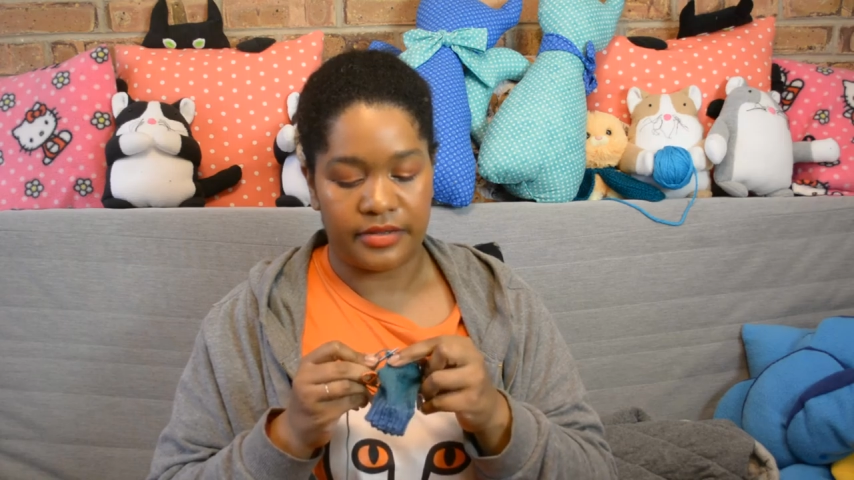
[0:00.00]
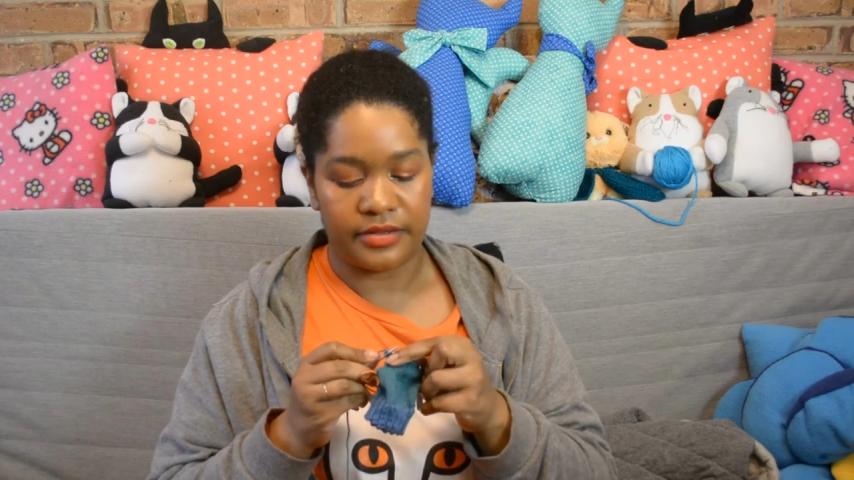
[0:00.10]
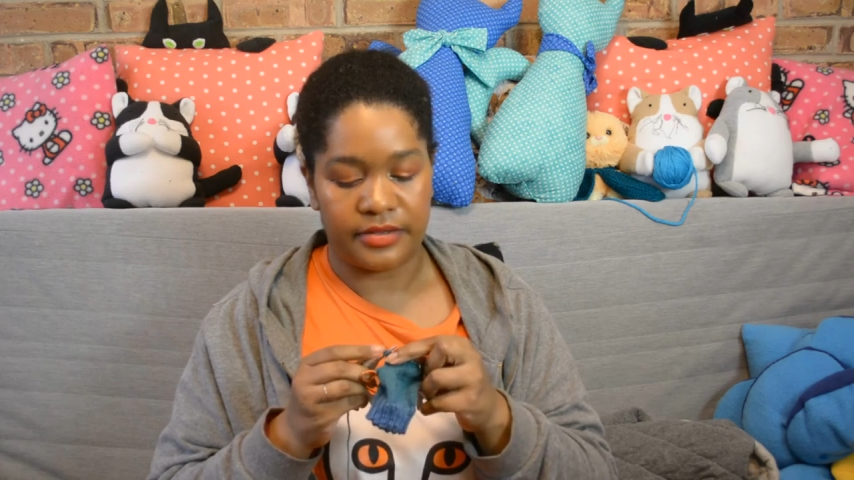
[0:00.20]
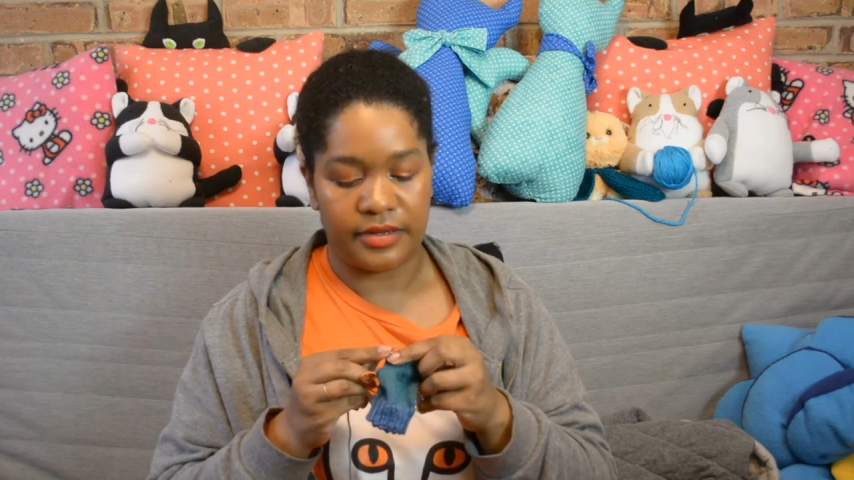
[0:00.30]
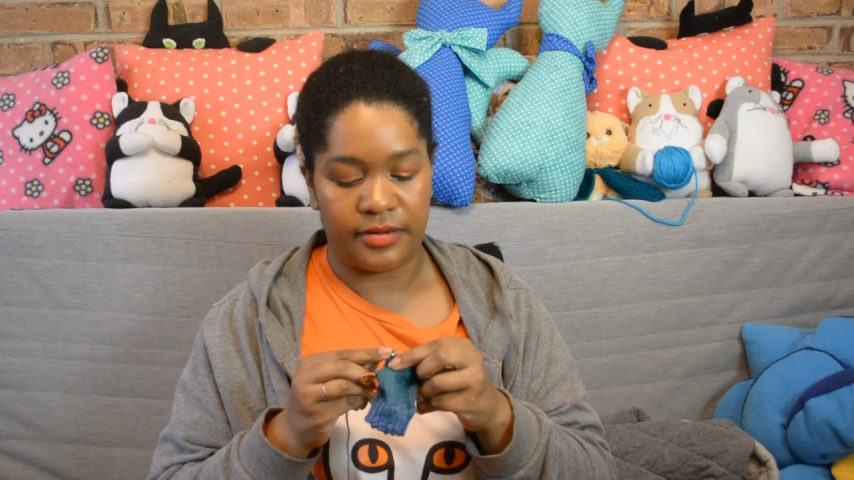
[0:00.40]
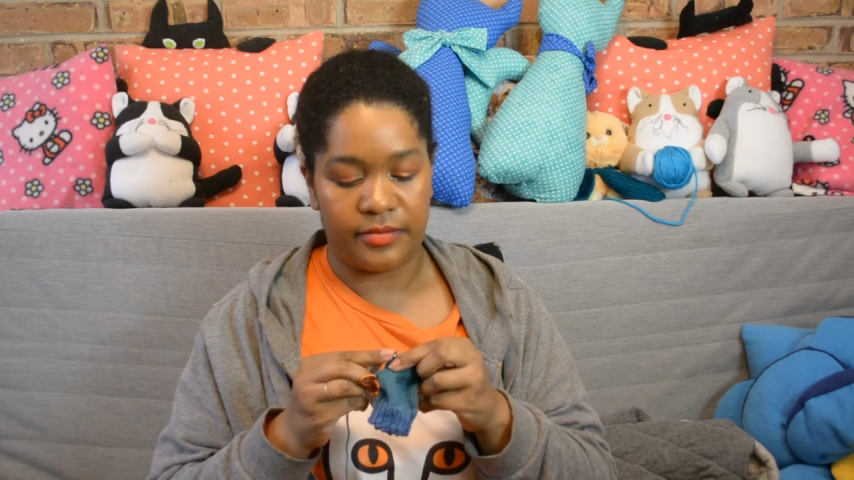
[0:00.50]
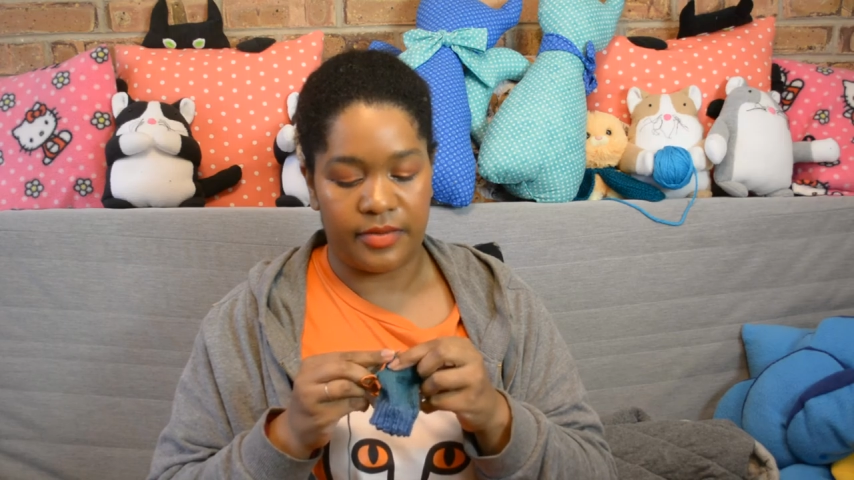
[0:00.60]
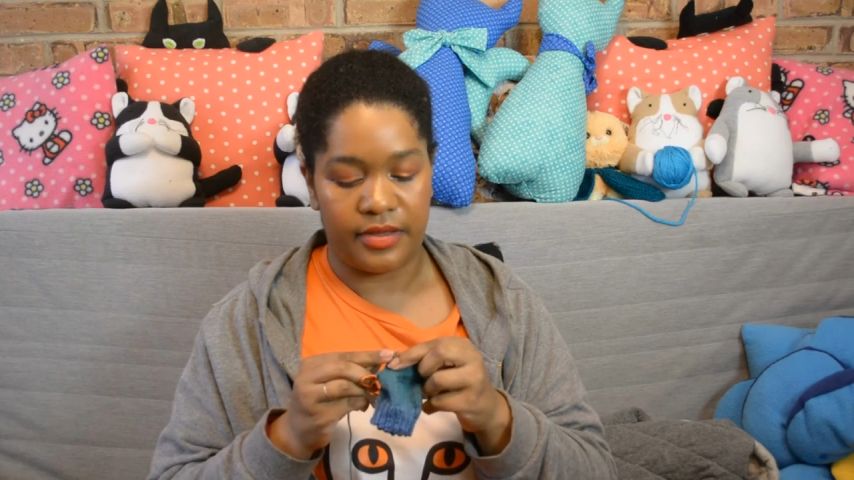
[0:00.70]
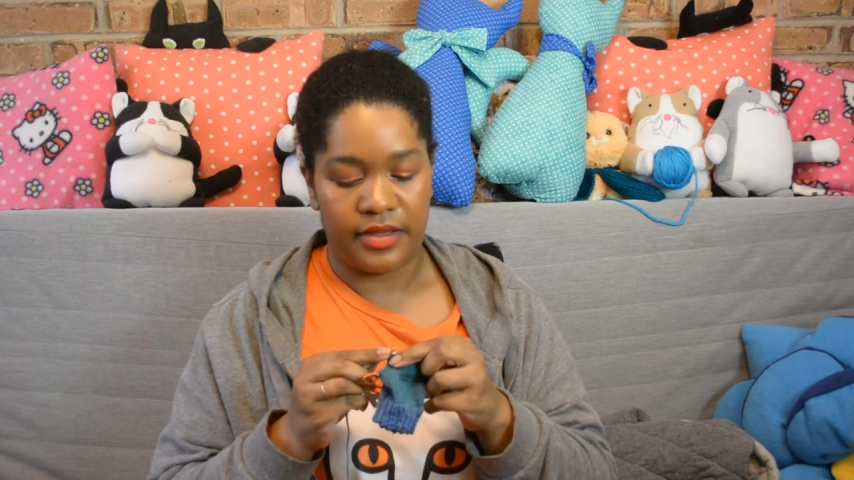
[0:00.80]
some